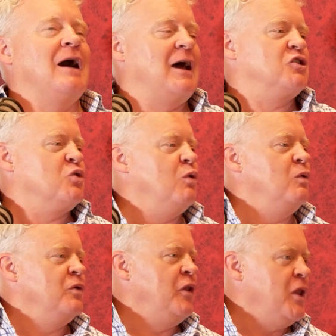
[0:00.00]

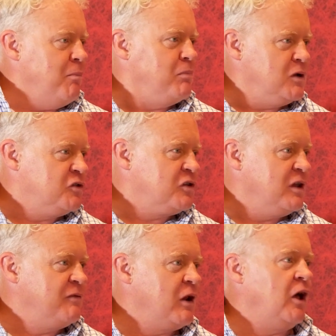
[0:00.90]
actual numbers,
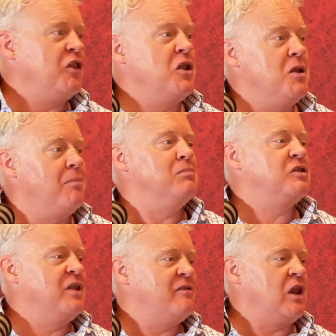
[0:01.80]
if you like. The
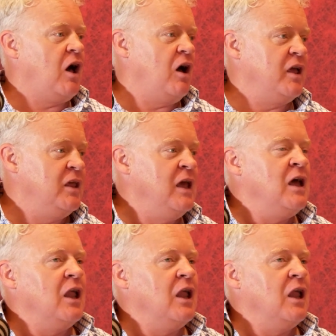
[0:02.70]
numbers never lie.